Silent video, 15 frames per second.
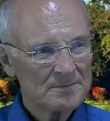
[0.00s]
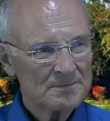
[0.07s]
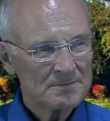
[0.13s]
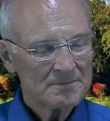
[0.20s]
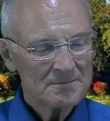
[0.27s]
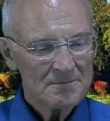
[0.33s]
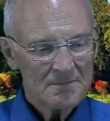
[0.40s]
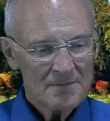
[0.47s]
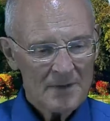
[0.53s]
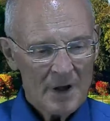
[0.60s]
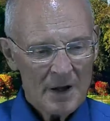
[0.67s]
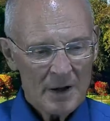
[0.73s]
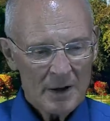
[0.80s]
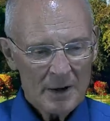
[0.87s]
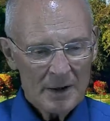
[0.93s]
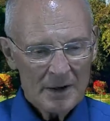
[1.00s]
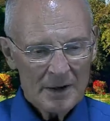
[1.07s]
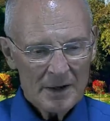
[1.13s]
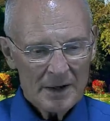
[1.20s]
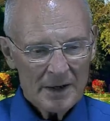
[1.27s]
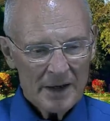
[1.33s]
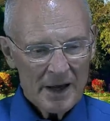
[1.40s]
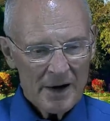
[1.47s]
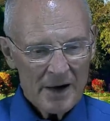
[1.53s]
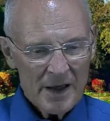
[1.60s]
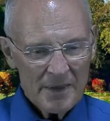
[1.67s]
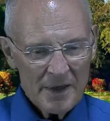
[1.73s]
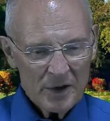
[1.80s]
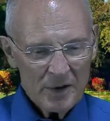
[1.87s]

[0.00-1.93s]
Okay. Carrie, I think you